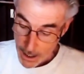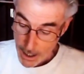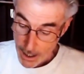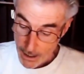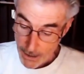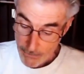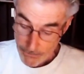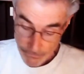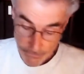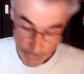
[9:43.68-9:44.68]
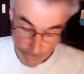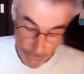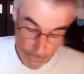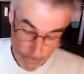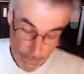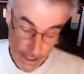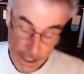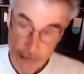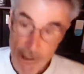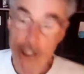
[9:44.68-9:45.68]
I've been
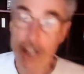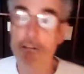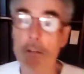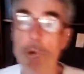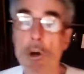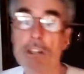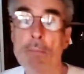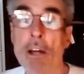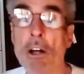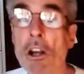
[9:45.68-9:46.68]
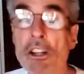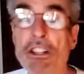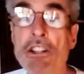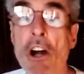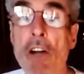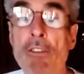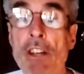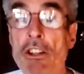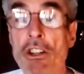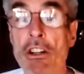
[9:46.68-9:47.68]
hearing these reports about all the
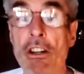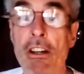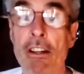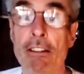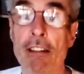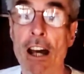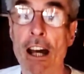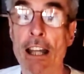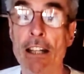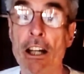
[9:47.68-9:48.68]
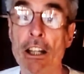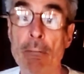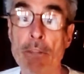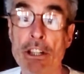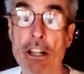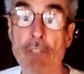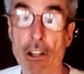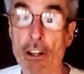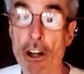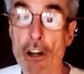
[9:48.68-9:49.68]
starfish dying on the
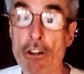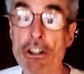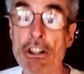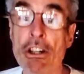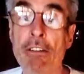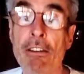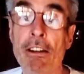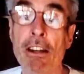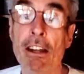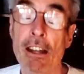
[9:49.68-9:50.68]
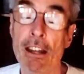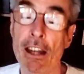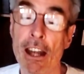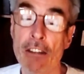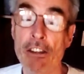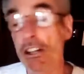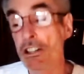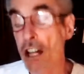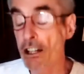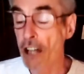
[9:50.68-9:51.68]
Pacific coast. And
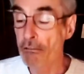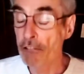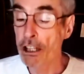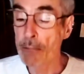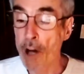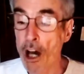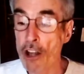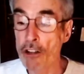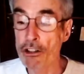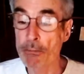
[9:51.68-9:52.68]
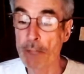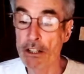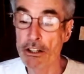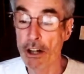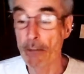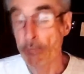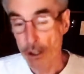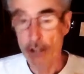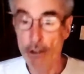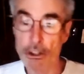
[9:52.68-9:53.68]
things like that really bothers me. So I'm
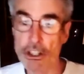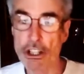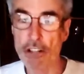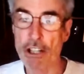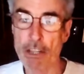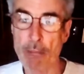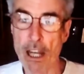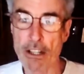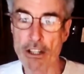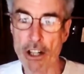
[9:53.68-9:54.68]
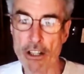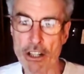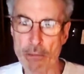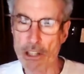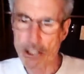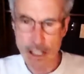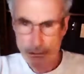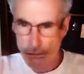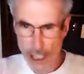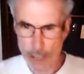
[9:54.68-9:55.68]
doing a whole series based on some of these
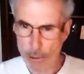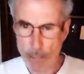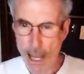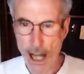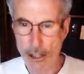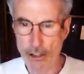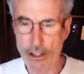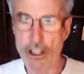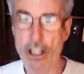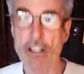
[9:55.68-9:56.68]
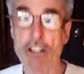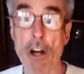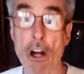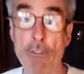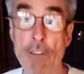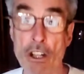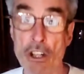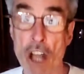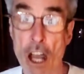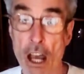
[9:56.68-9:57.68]
incredible patterns that
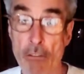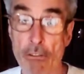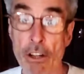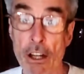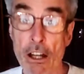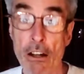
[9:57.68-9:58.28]
starfish have,